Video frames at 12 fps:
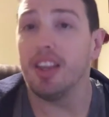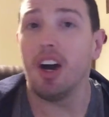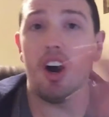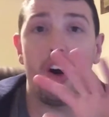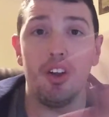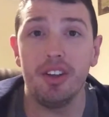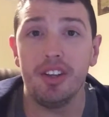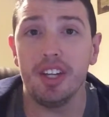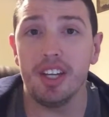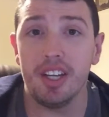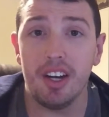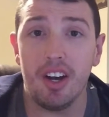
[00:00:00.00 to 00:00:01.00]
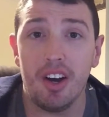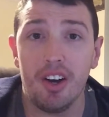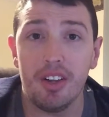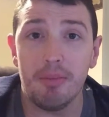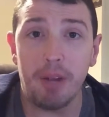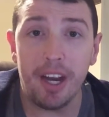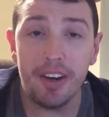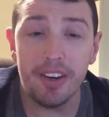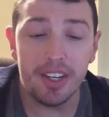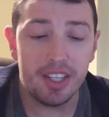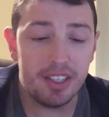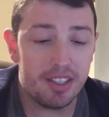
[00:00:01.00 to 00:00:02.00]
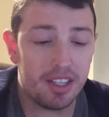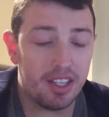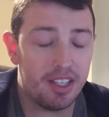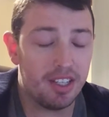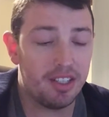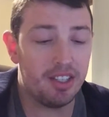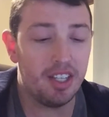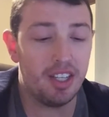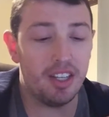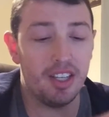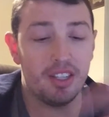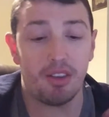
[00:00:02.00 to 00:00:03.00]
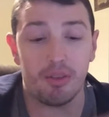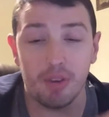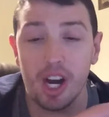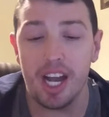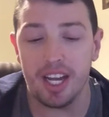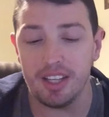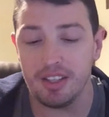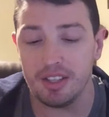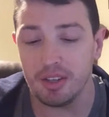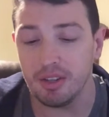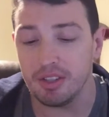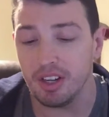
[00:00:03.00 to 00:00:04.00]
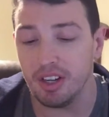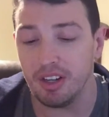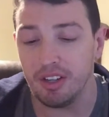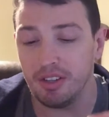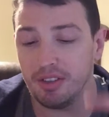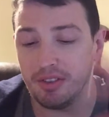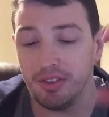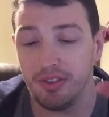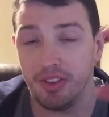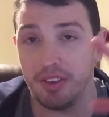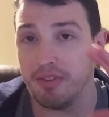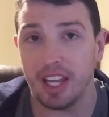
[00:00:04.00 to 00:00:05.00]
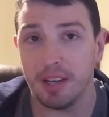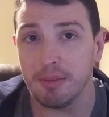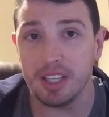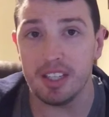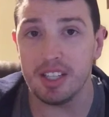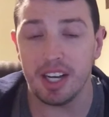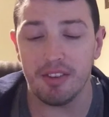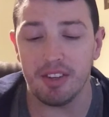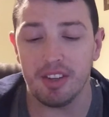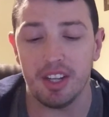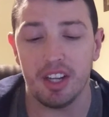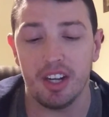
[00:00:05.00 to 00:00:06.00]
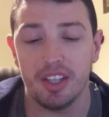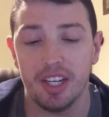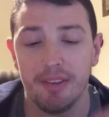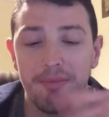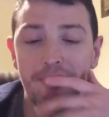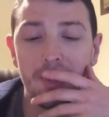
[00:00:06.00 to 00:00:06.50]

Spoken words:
all the parents get to see this thread, so it's all the families and everything on there.